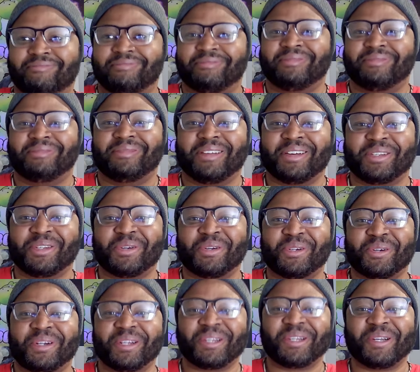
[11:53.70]
long story
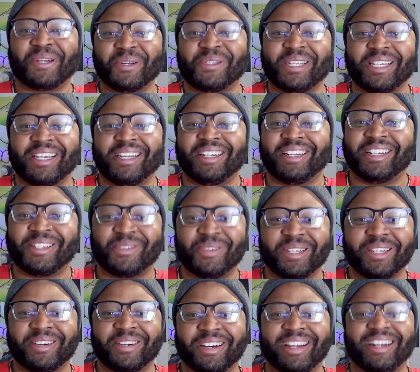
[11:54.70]
short, go see it. It's really
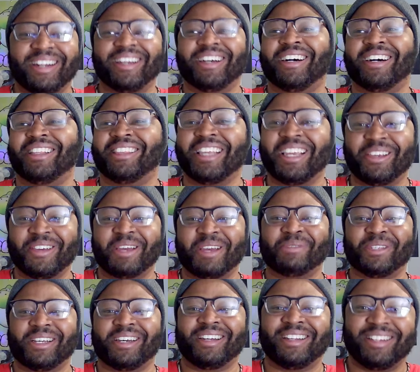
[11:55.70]
great. Thank you
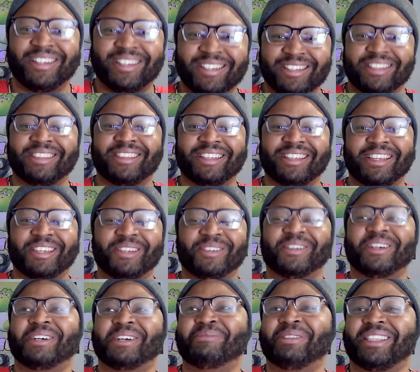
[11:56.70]
Amazon. Thank you
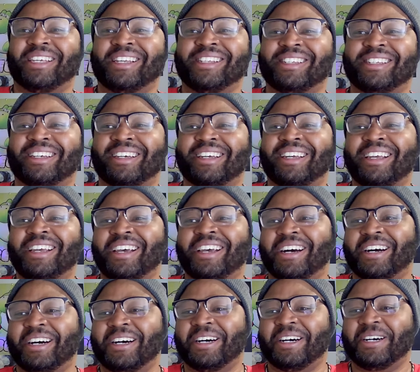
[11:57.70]
Bethesda.
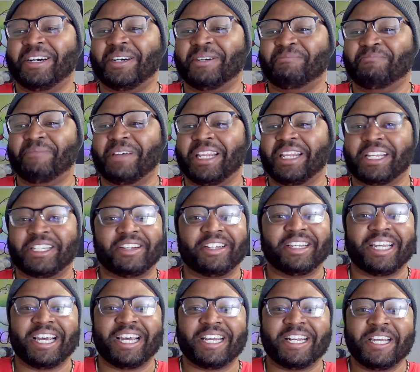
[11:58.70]
And that's all I
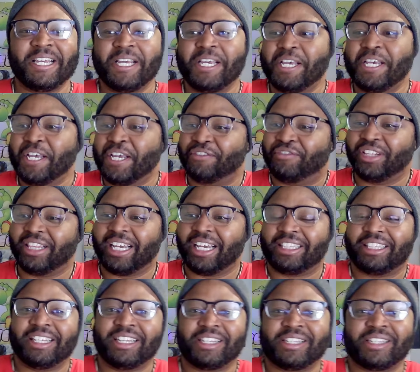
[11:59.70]
got. If you like
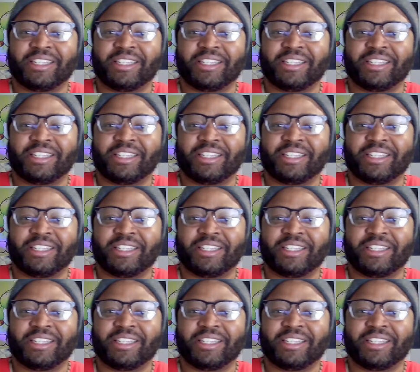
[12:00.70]
this